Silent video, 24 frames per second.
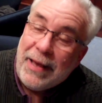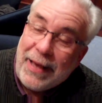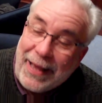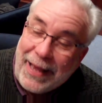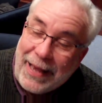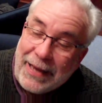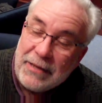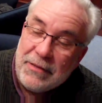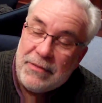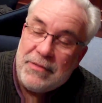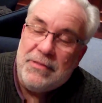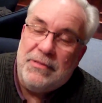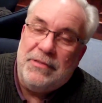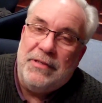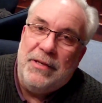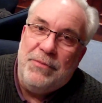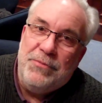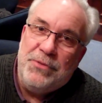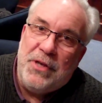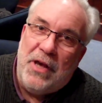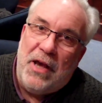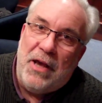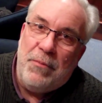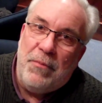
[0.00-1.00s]
and at the same
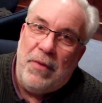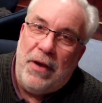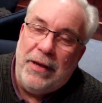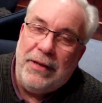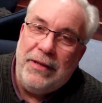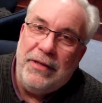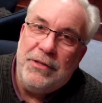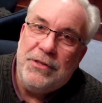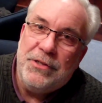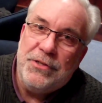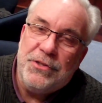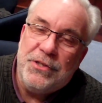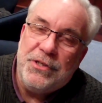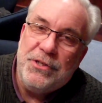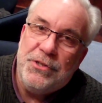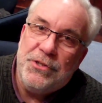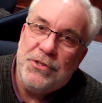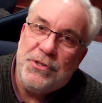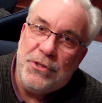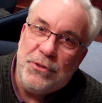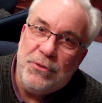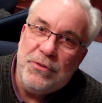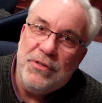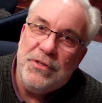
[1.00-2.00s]
time, I get to see
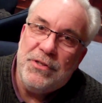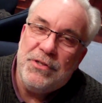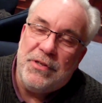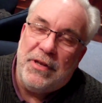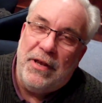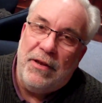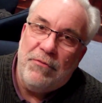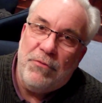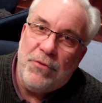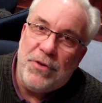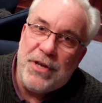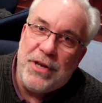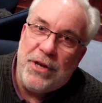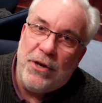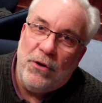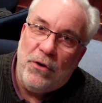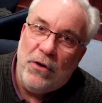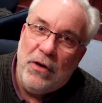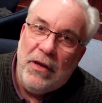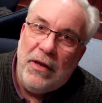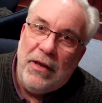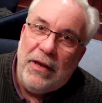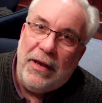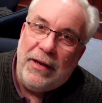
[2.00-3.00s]
students every year,
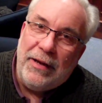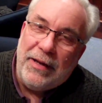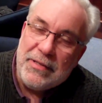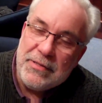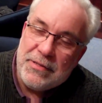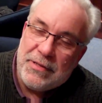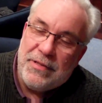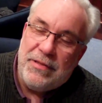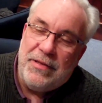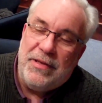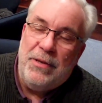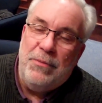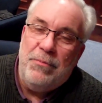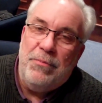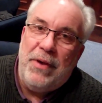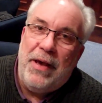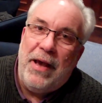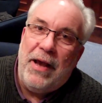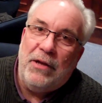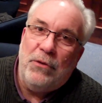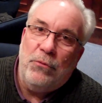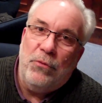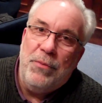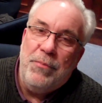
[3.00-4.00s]
and I see the
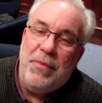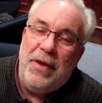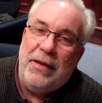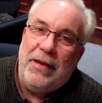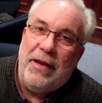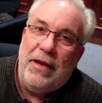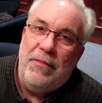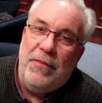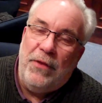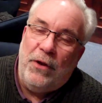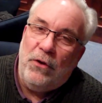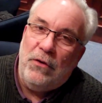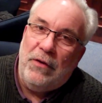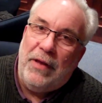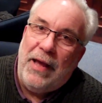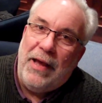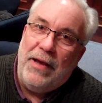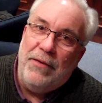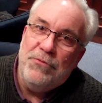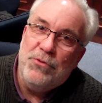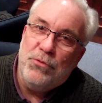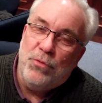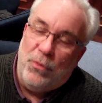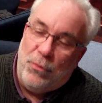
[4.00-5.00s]
impact we make on their
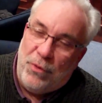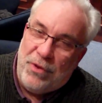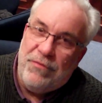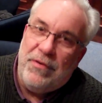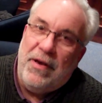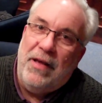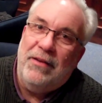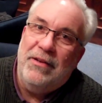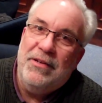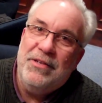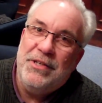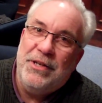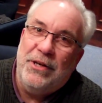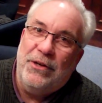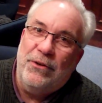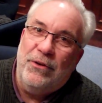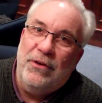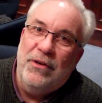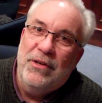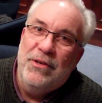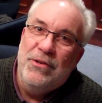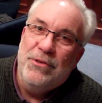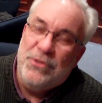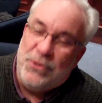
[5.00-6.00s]
lives when we volunteer.
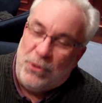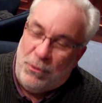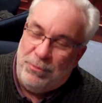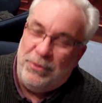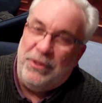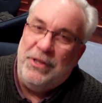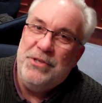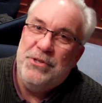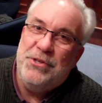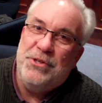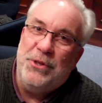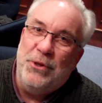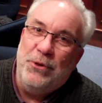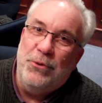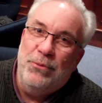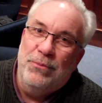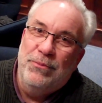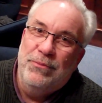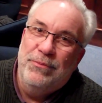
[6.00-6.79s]
So please do.